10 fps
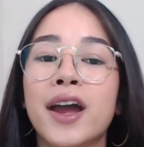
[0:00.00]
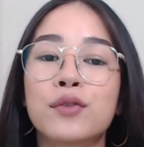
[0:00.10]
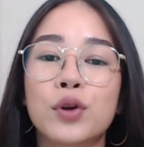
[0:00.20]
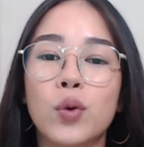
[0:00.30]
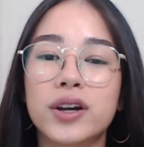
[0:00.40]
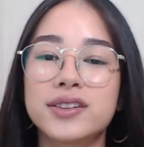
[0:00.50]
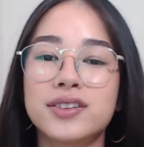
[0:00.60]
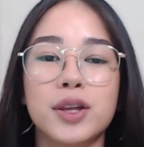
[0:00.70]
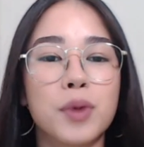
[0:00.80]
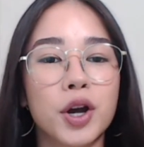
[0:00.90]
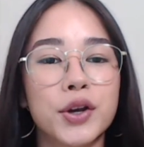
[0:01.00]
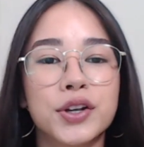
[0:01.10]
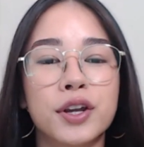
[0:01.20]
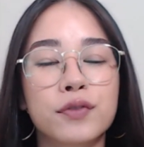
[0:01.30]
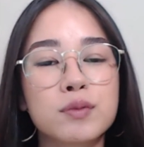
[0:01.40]
everyone, Lee Martin
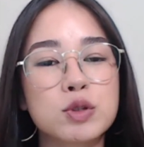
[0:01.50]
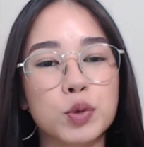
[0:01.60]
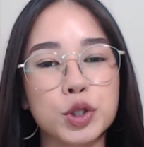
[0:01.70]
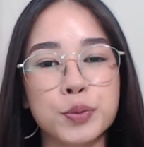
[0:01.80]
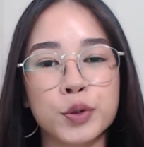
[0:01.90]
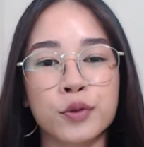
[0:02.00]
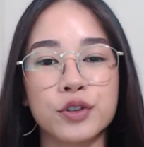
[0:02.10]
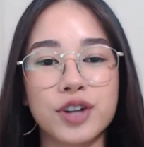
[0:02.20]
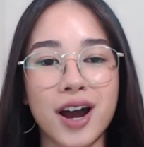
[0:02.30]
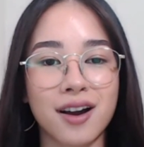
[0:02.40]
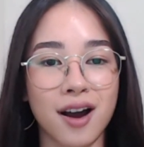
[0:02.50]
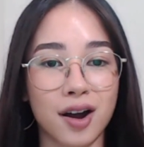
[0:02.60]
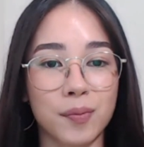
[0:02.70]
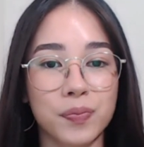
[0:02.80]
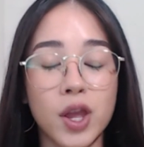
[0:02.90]
here from
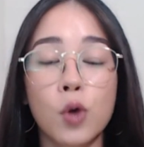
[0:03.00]
SportsbookReview.com.